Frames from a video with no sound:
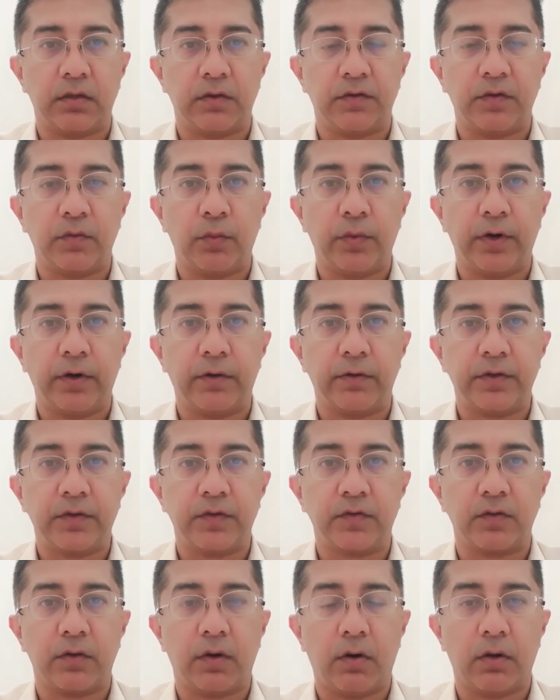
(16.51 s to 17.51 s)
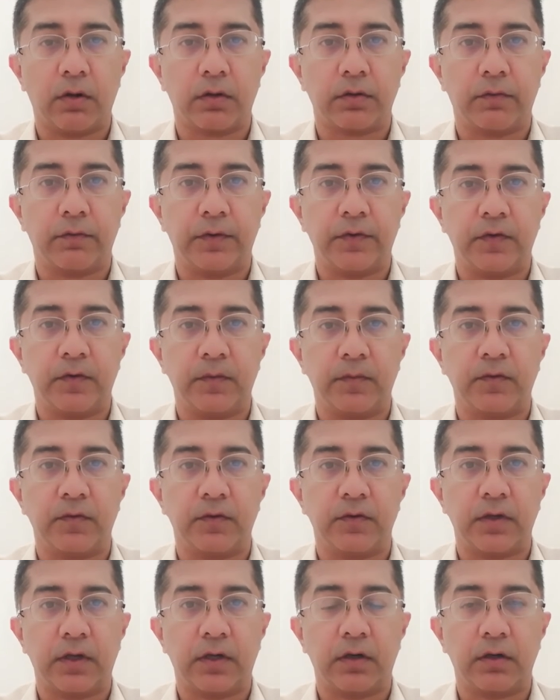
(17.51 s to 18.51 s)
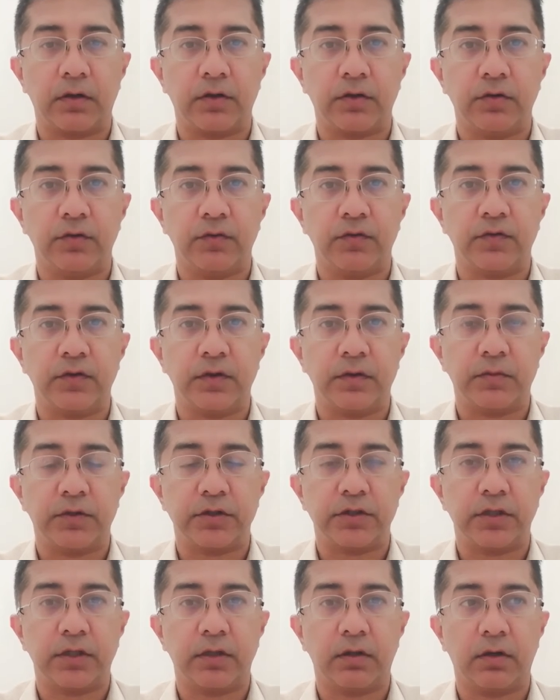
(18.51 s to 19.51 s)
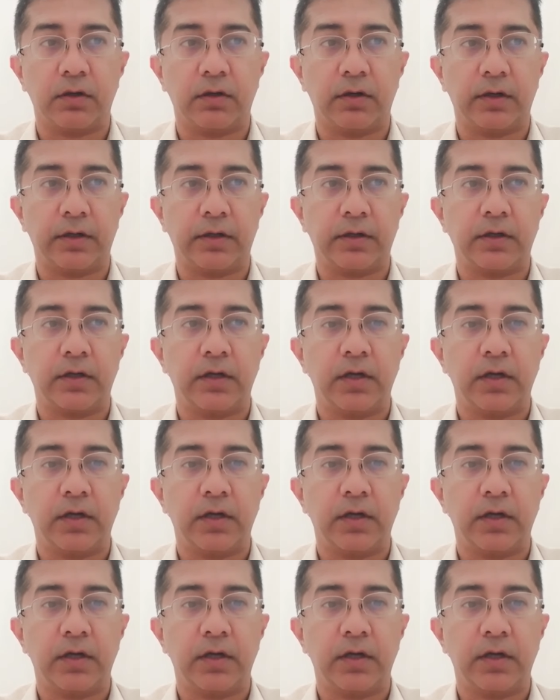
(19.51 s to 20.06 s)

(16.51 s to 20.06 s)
the various algorithms that are used in machine learning,